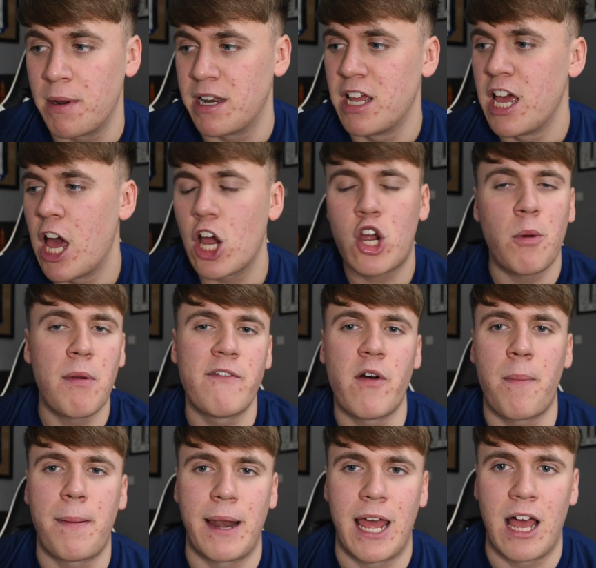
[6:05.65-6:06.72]
and a couple of
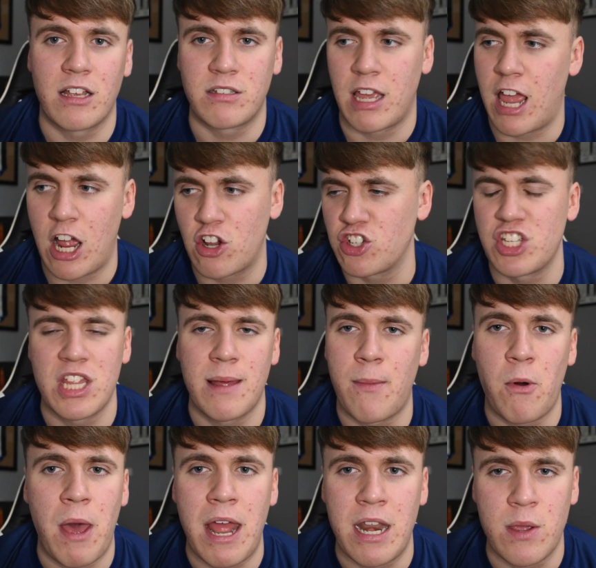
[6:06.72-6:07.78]
our players, I could say that
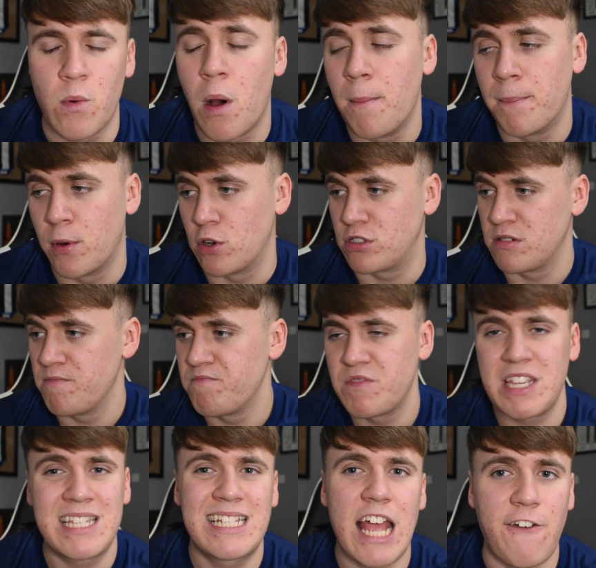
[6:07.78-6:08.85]
about anyone, but
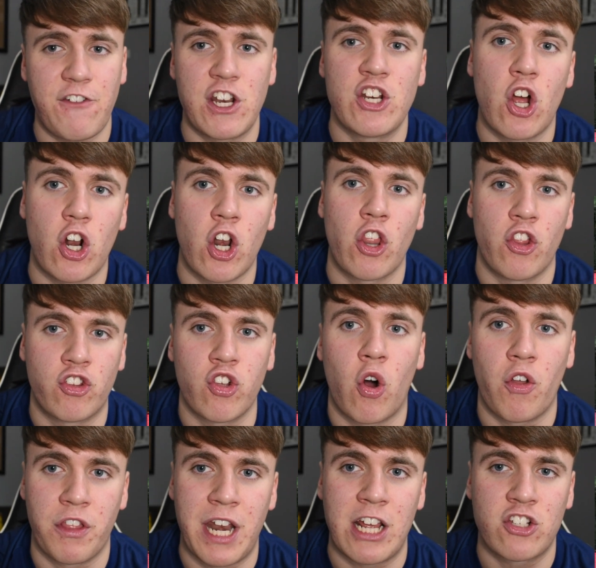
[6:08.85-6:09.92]
he's definitely knocking on the
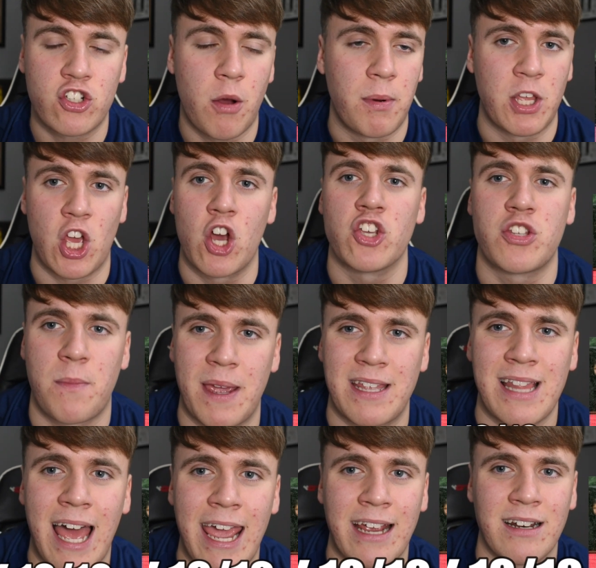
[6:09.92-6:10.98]
door in the next couple of years to be
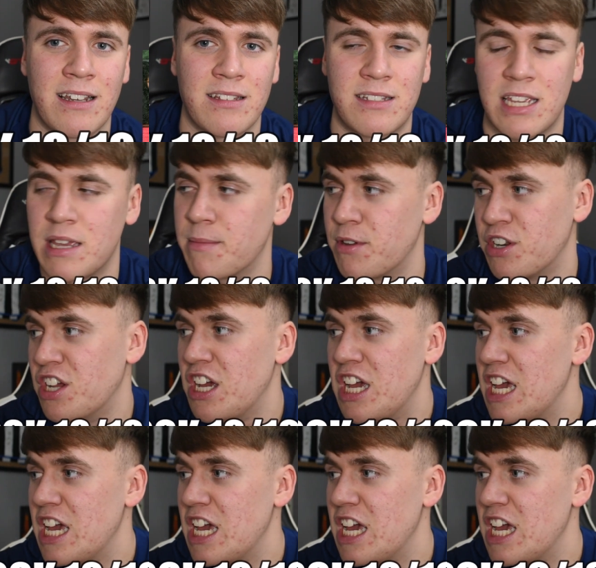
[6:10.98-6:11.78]
in that England team, and